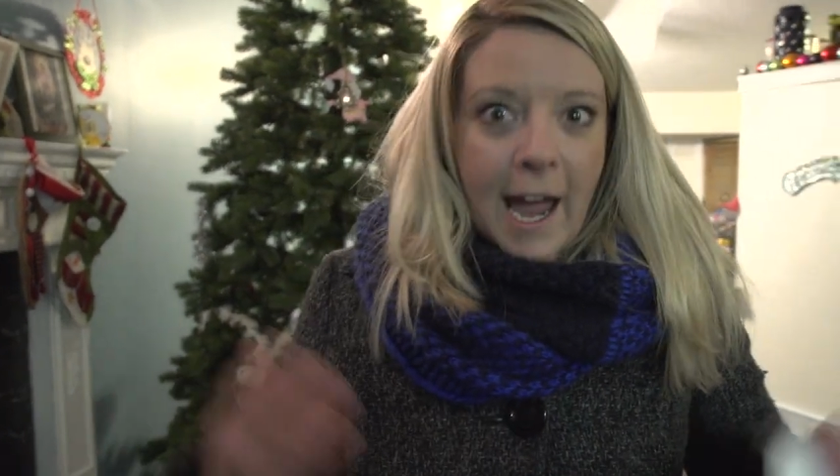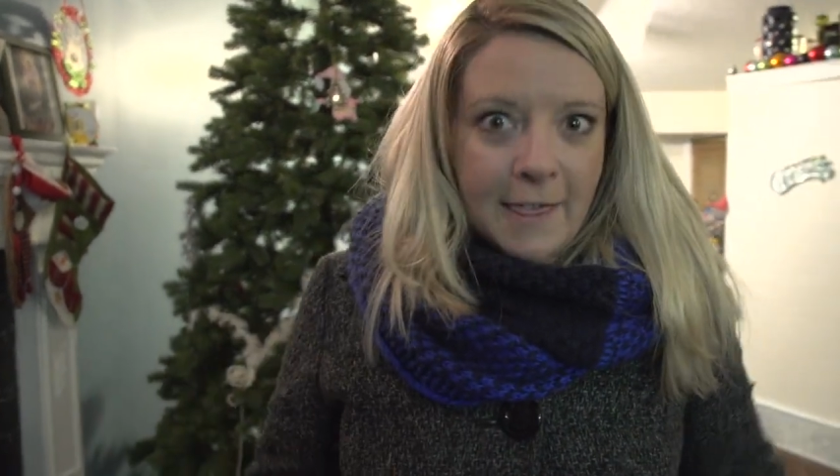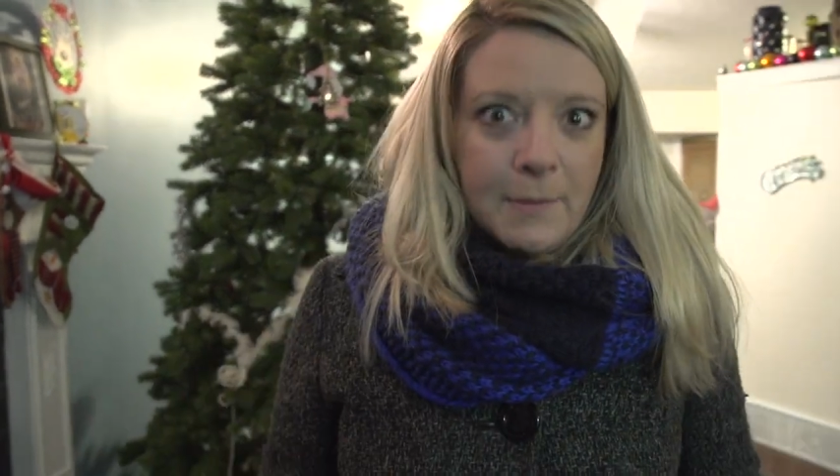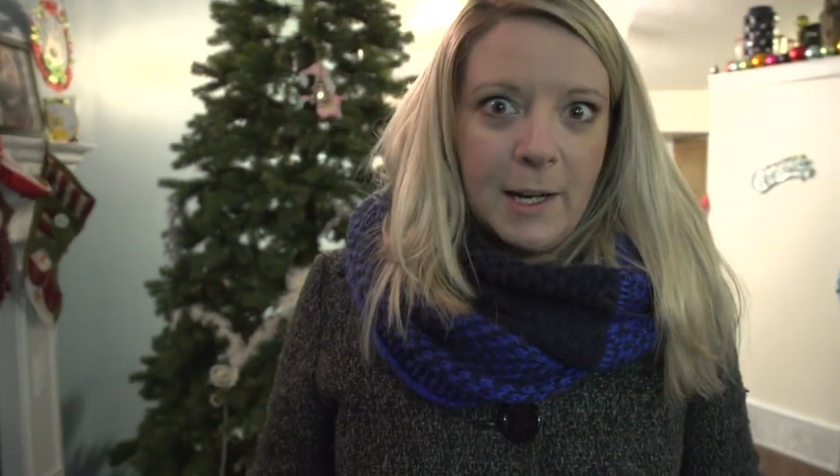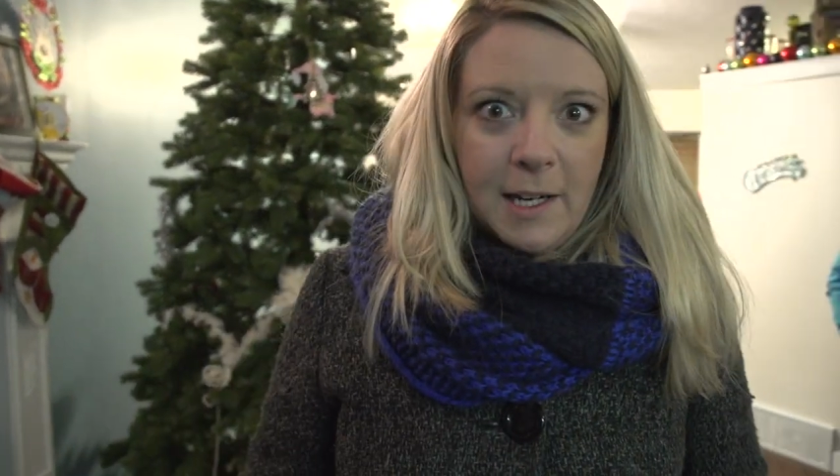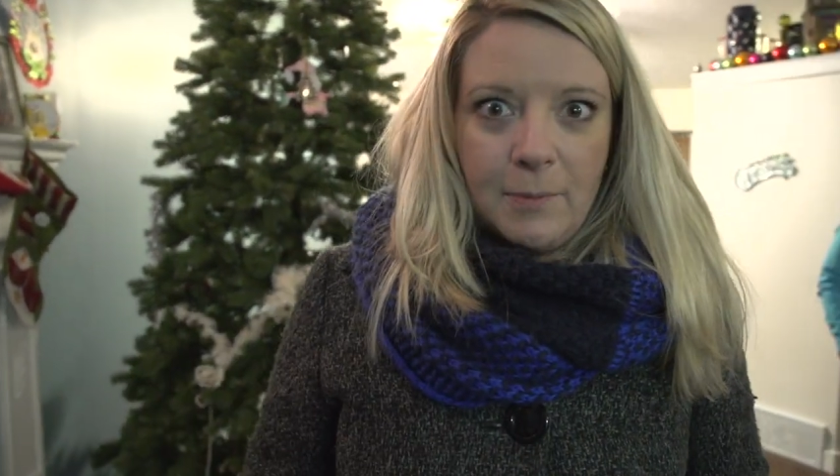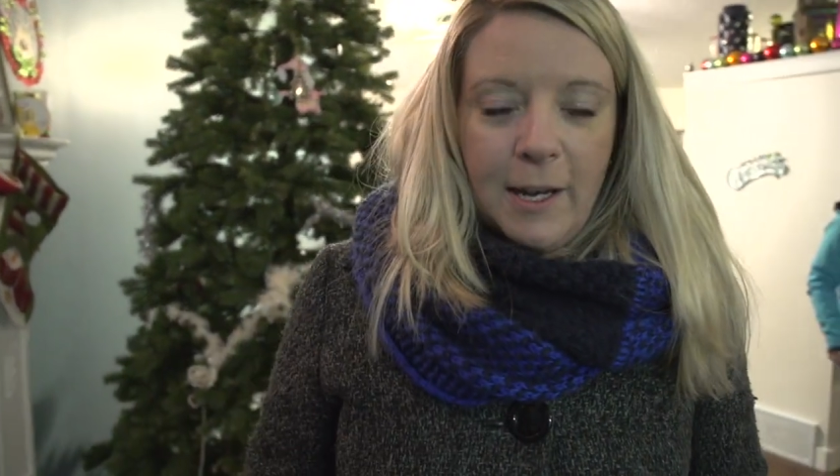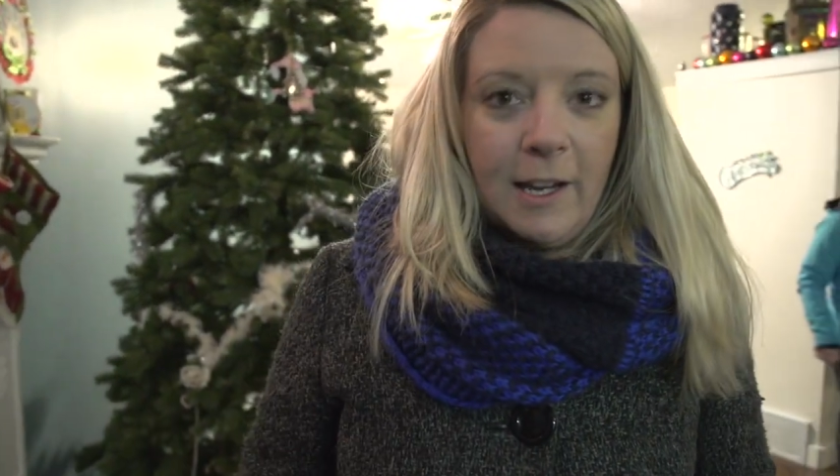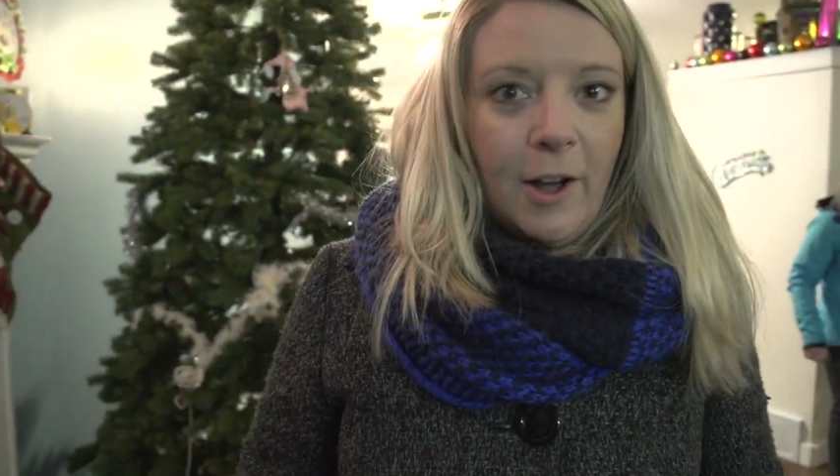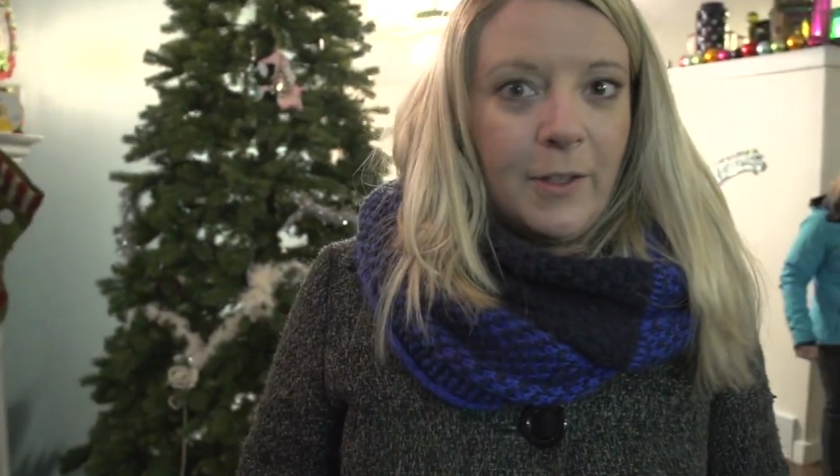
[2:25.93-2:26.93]
and then we're going to
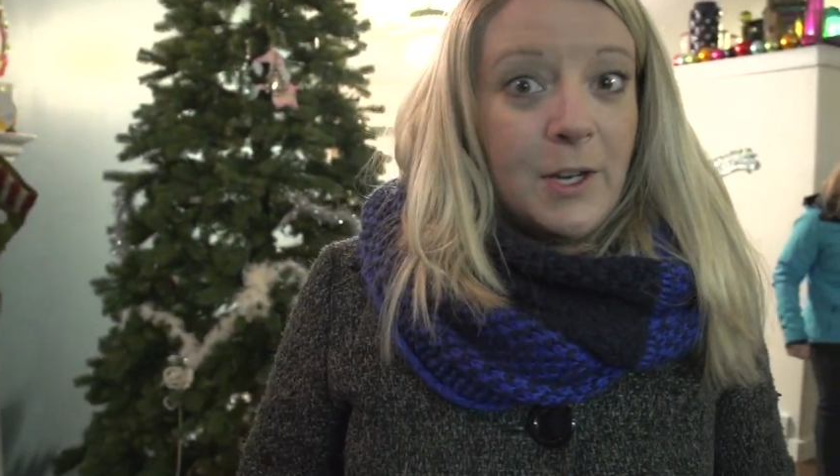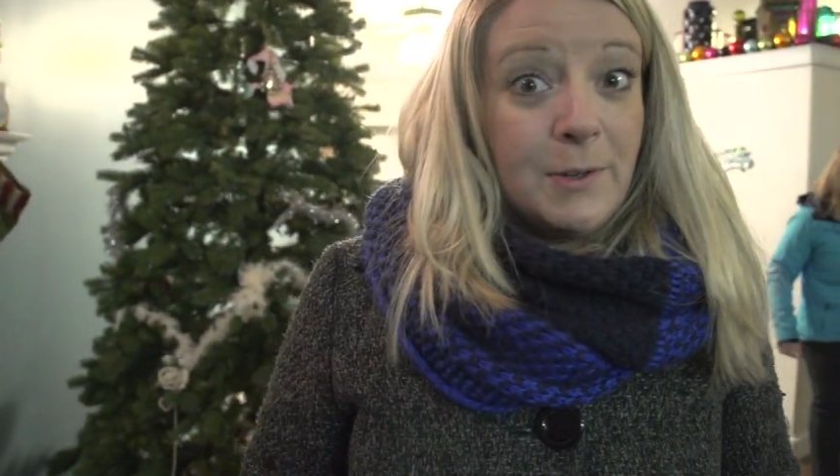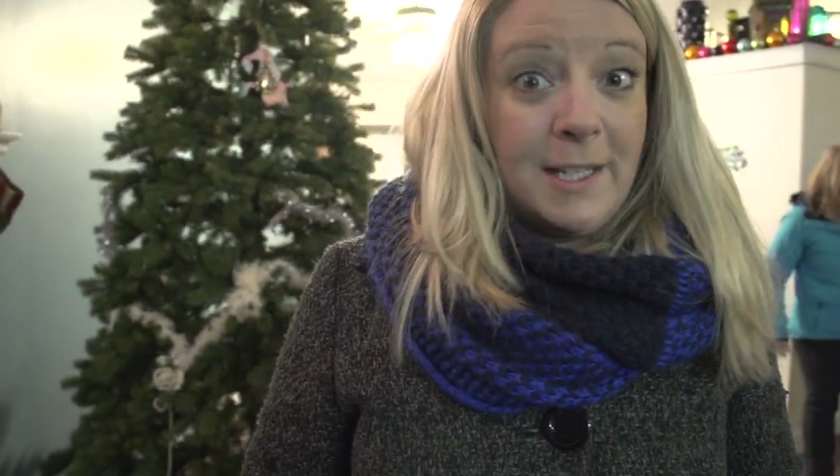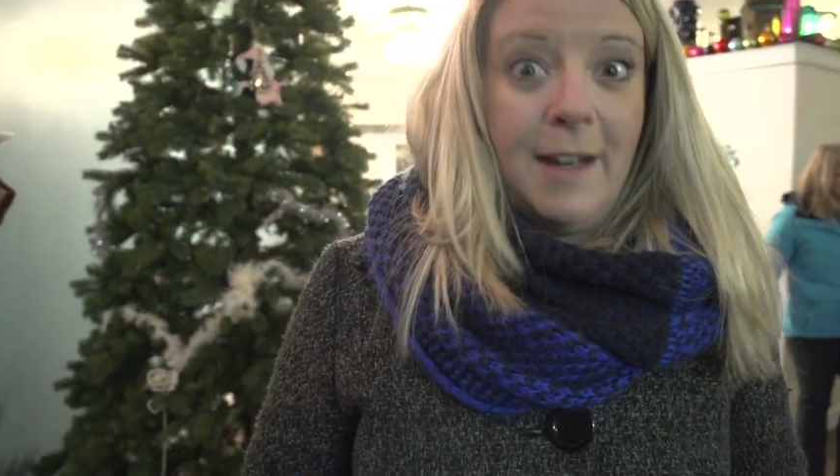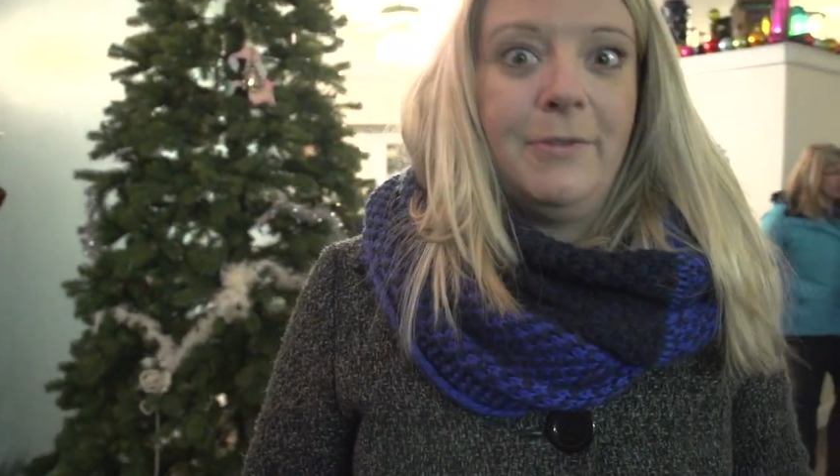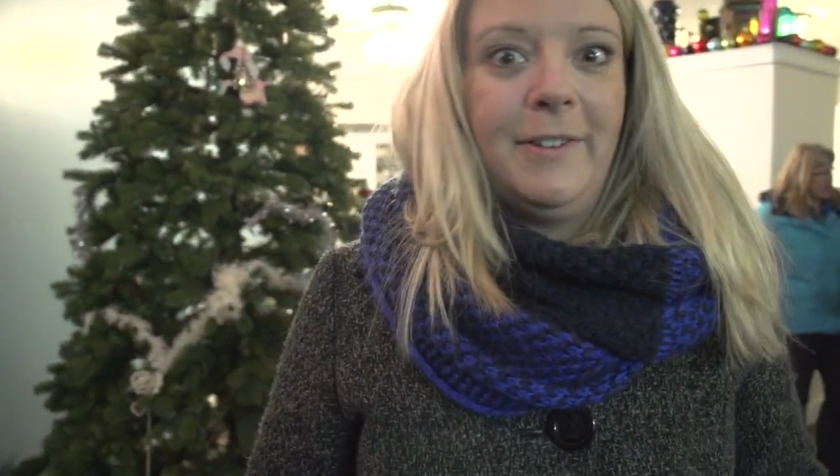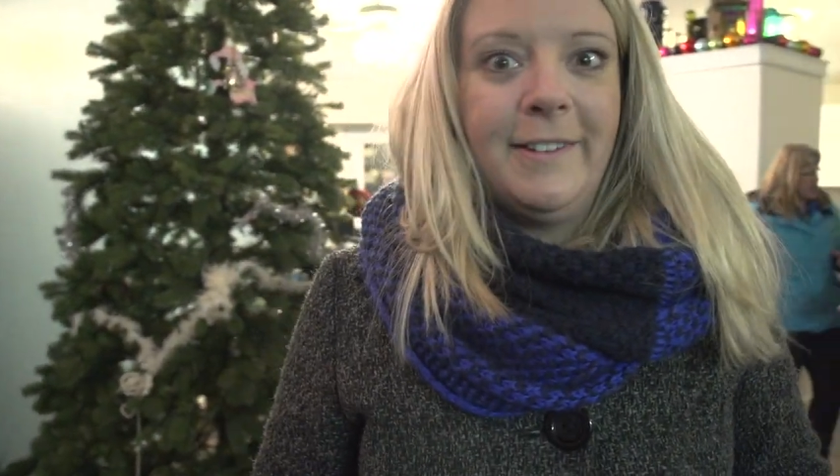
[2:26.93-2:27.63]
bring in all the new stuff.